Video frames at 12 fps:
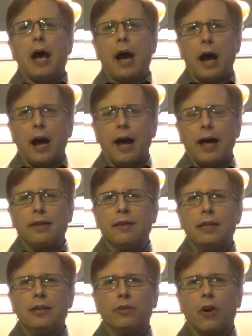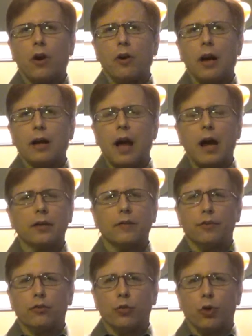And these are cognitive
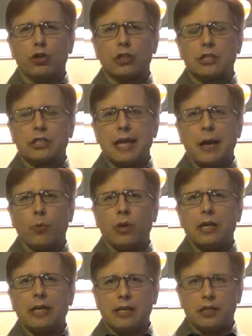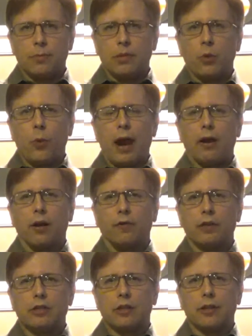distortions that we need to be aware of
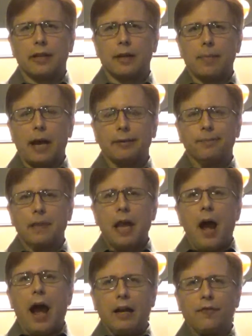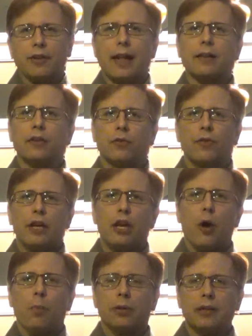and to think about. All right, if you like this
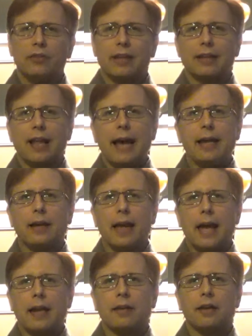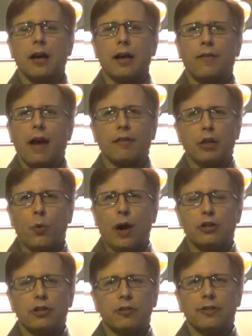video, please hit like, and if you have any
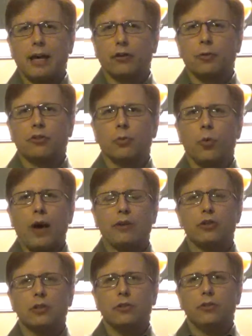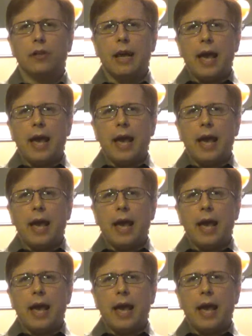questions, ask me some questions.